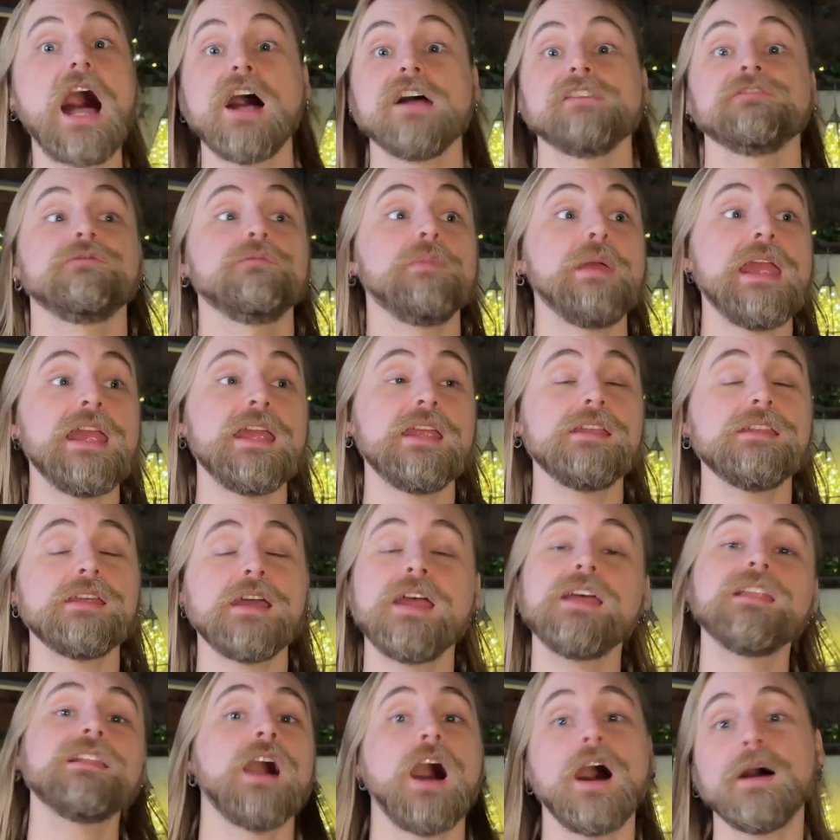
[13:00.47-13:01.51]
I've made
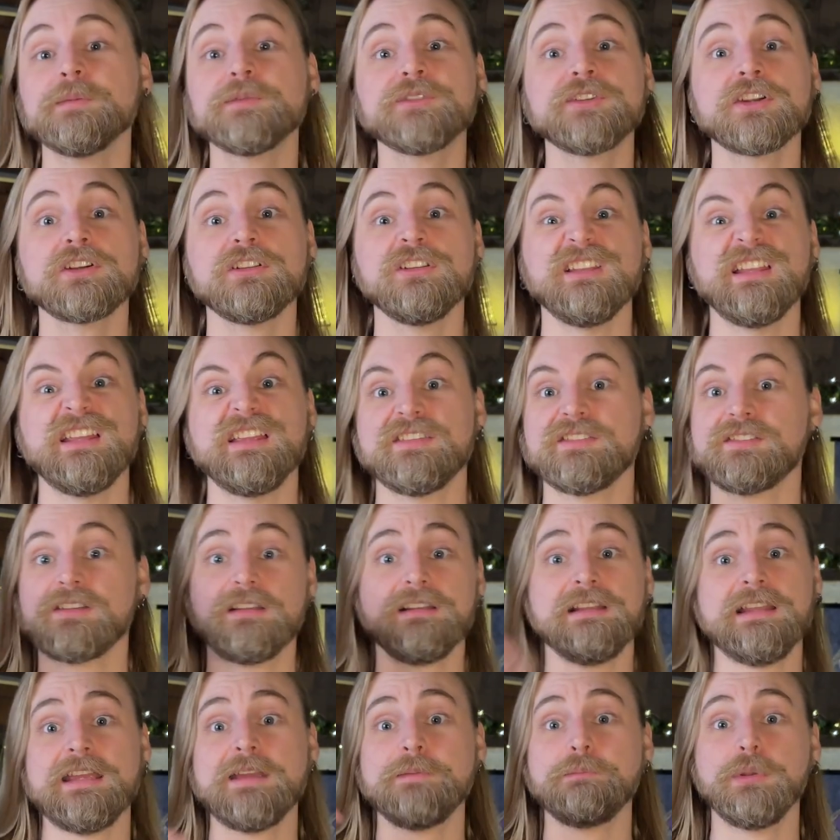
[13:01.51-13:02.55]
an obstacle list,
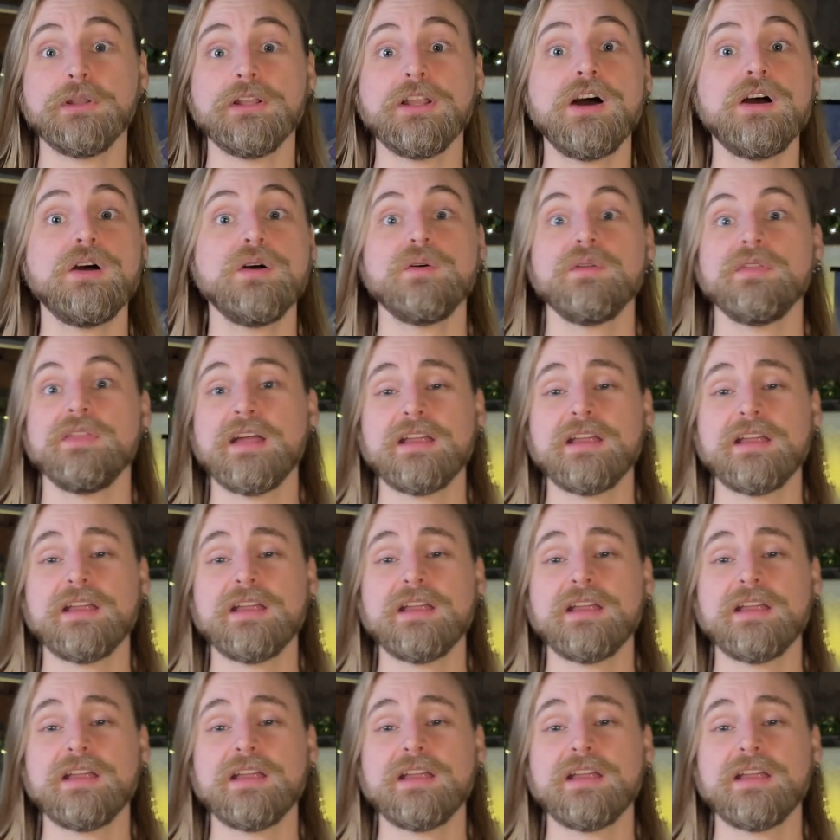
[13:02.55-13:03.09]
link below,